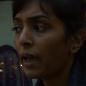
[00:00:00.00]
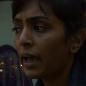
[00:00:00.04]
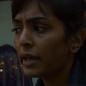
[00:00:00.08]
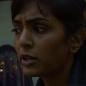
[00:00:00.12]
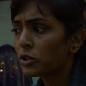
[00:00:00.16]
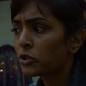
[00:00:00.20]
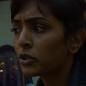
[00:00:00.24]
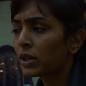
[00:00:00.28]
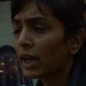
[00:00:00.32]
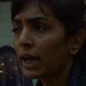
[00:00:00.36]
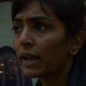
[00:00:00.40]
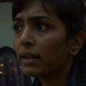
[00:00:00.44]

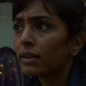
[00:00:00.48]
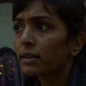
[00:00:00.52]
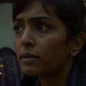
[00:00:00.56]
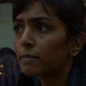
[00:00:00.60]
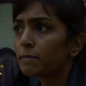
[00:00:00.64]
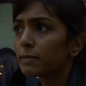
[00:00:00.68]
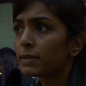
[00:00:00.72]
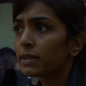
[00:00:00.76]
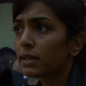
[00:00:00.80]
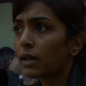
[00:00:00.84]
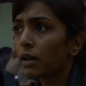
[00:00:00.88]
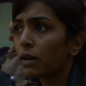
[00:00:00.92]
educate
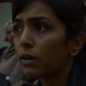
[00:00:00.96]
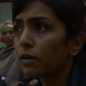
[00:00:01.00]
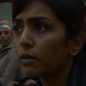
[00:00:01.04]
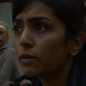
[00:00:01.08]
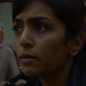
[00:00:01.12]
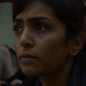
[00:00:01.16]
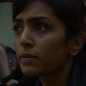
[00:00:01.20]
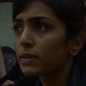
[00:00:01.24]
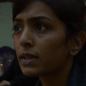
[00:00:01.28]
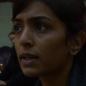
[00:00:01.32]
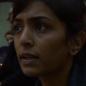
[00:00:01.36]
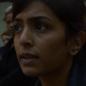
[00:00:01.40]

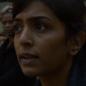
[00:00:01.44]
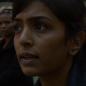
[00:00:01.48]
themselves.